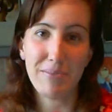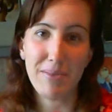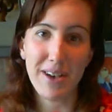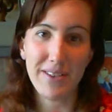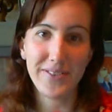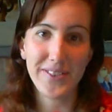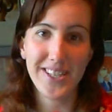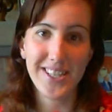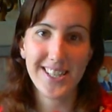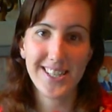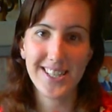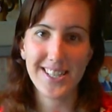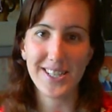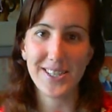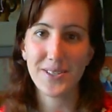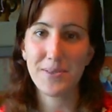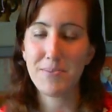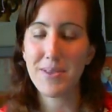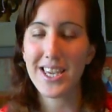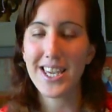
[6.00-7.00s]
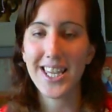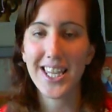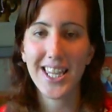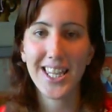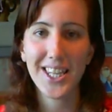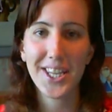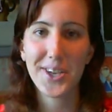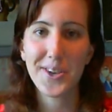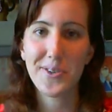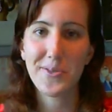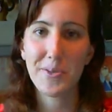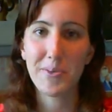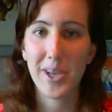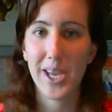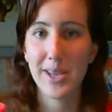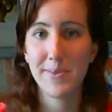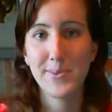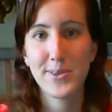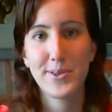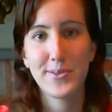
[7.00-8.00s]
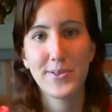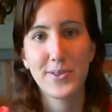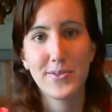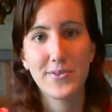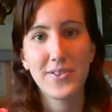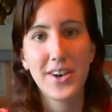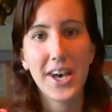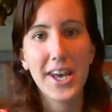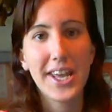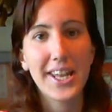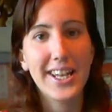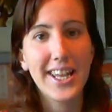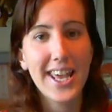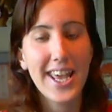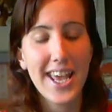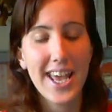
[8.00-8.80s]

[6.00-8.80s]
muffins. It's me, Cleo from Games Are for Fight.